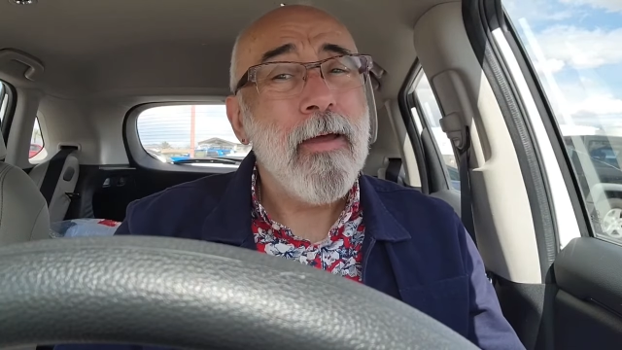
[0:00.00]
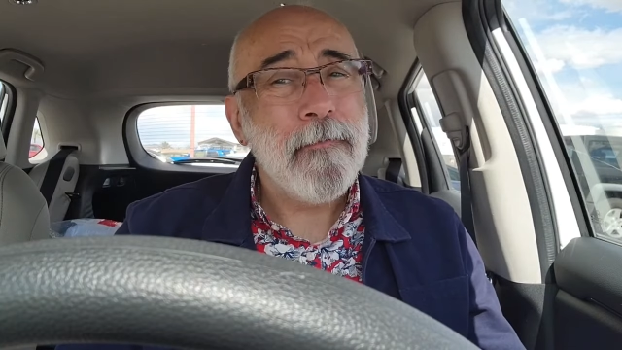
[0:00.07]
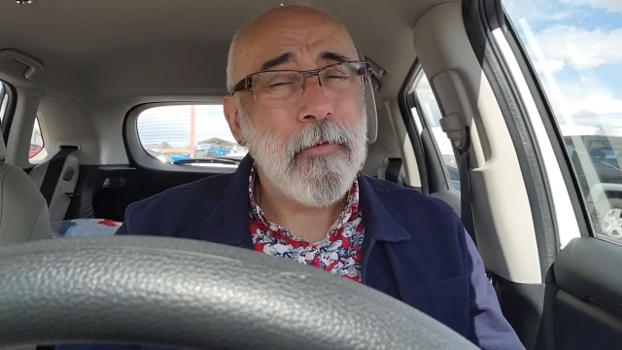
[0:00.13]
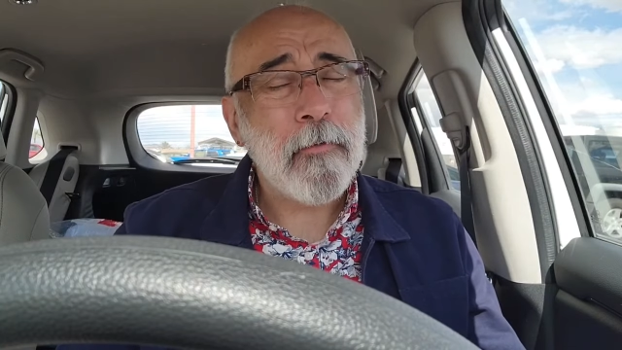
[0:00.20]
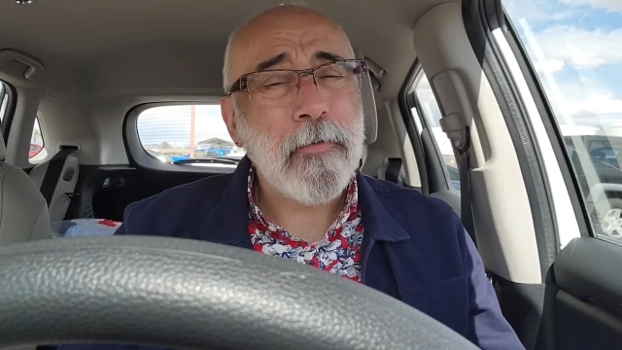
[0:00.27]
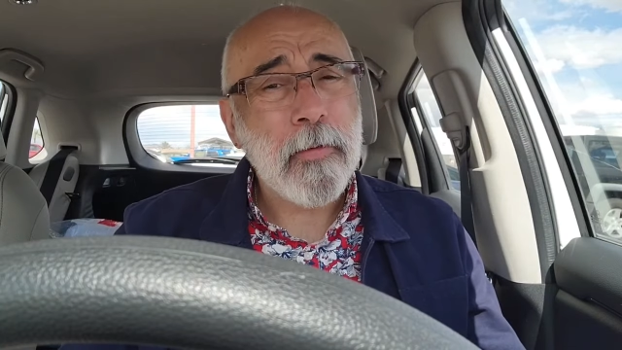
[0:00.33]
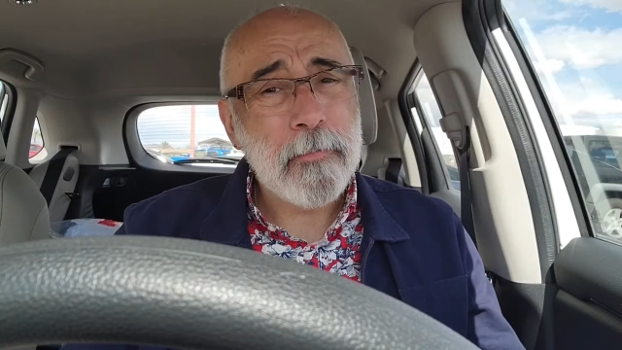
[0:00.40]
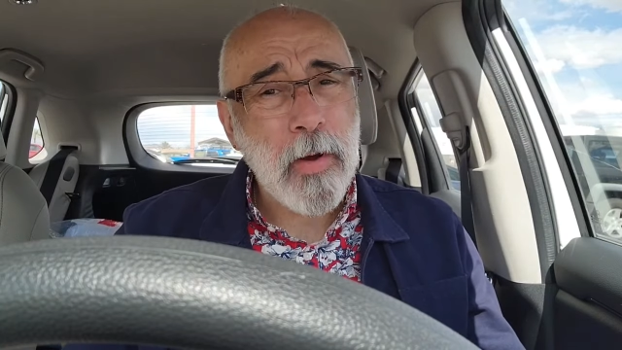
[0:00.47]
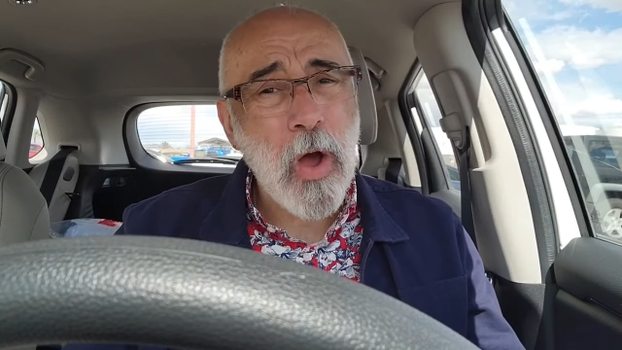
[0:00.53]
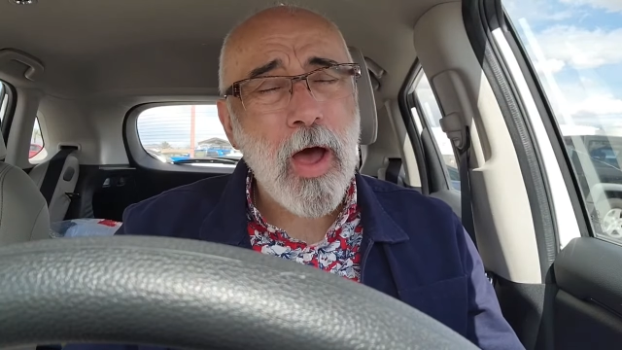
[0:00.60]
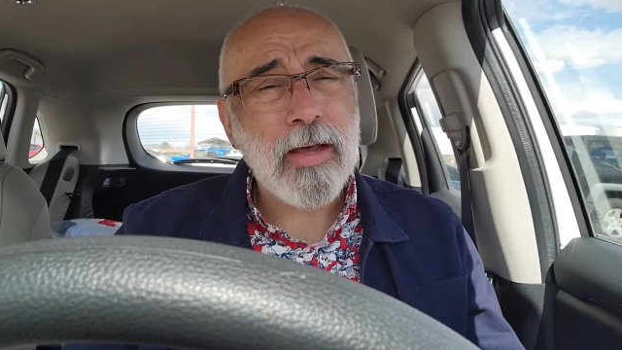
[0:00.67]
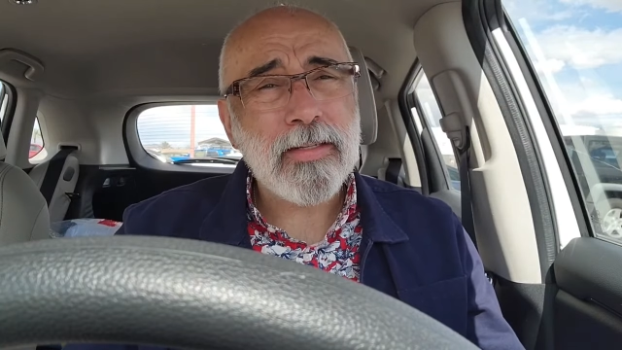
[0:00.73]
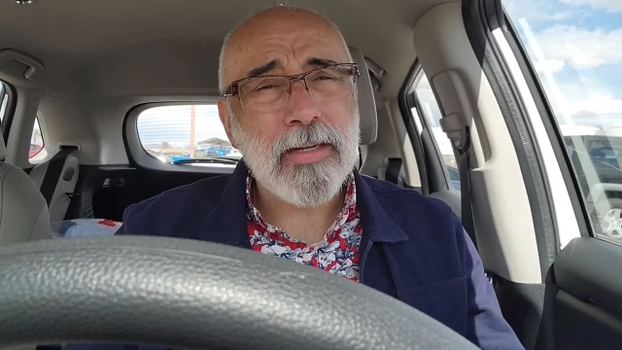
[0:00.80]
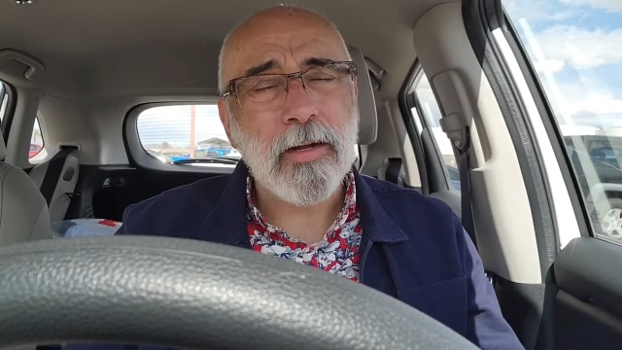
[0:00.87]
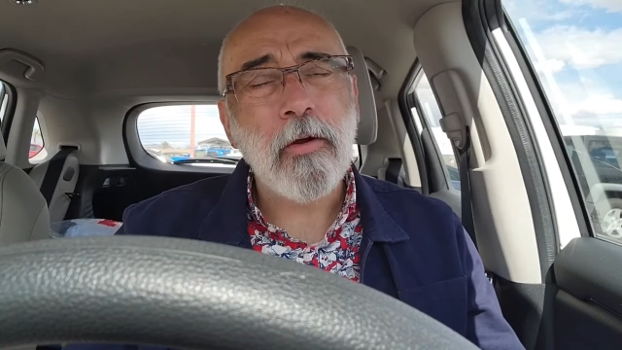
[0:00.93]
If you're from
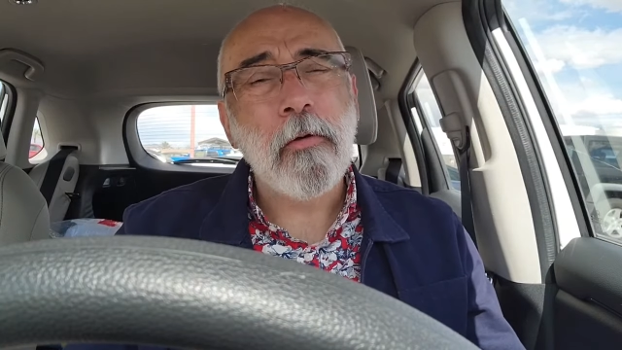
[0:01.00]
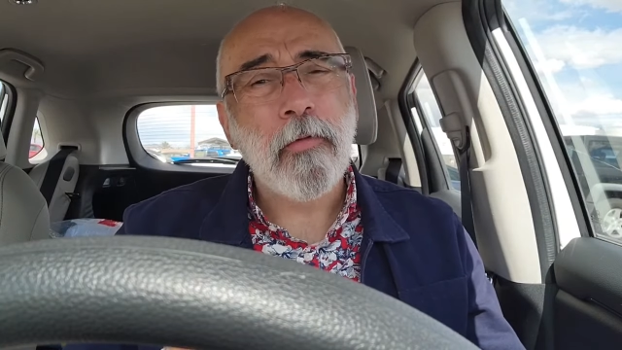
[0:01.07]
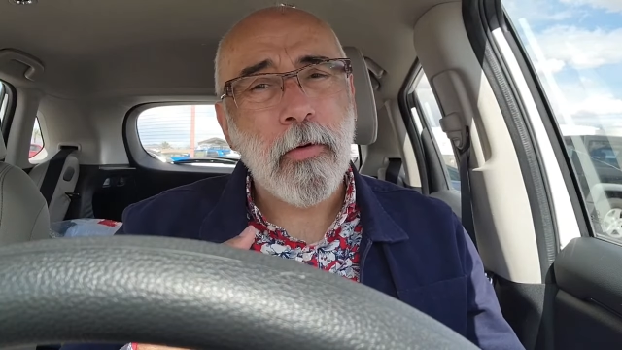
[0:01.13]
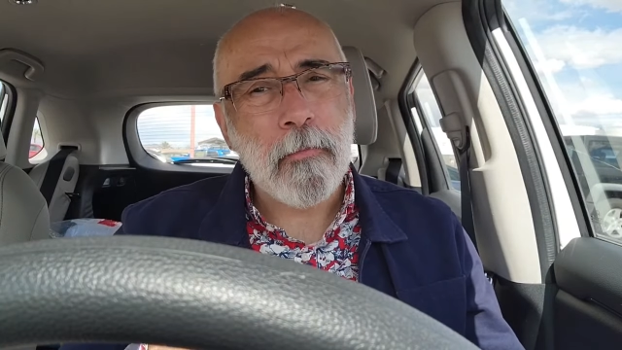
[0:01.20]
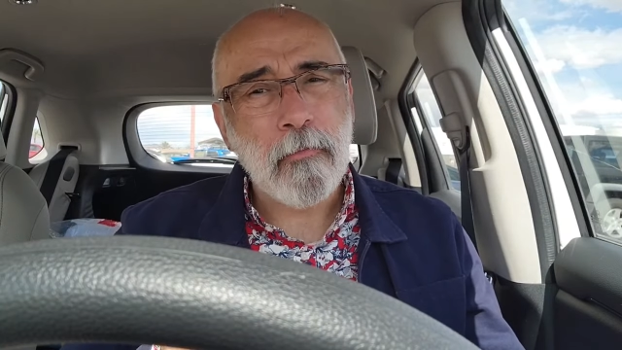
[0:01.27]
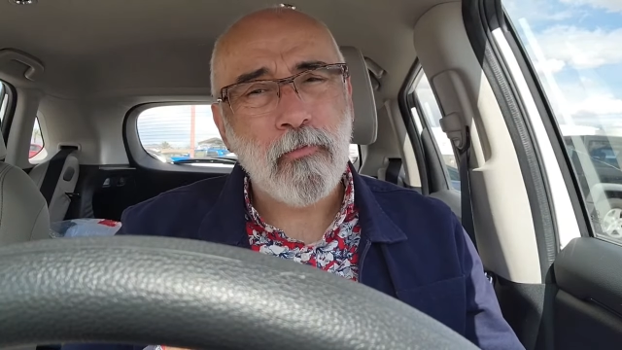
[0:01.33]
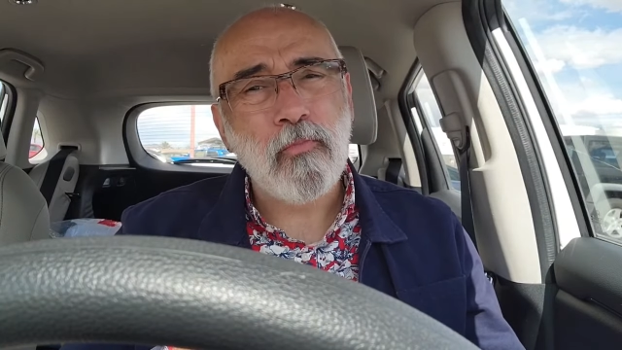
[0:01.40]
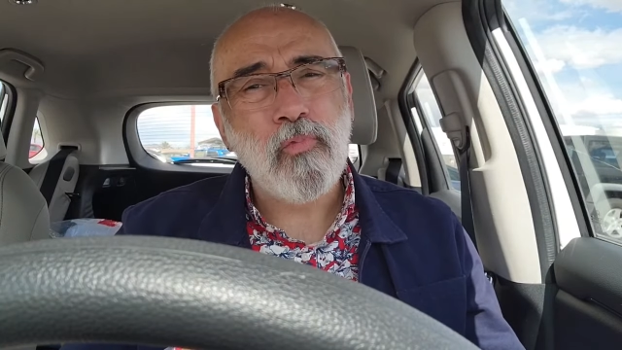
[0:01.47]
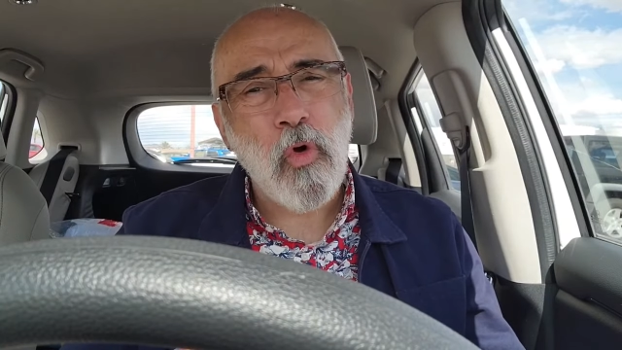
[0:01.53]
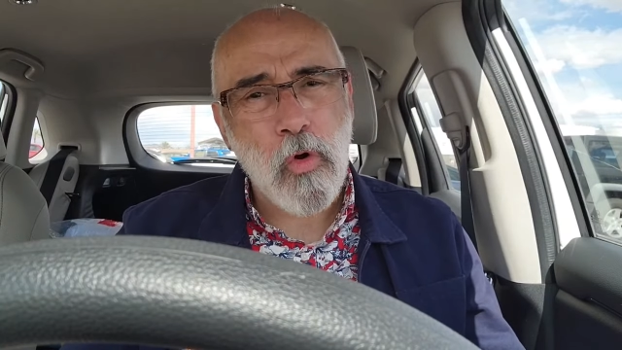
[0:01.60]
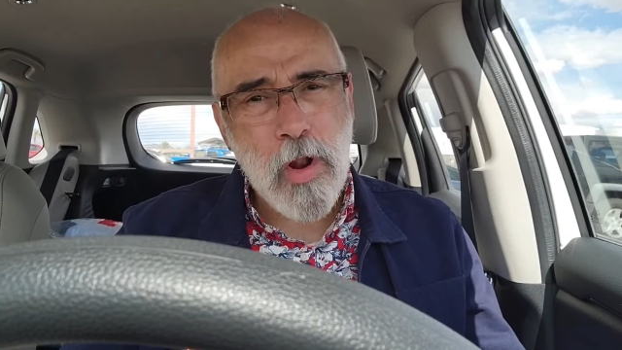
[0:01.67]
Boston or from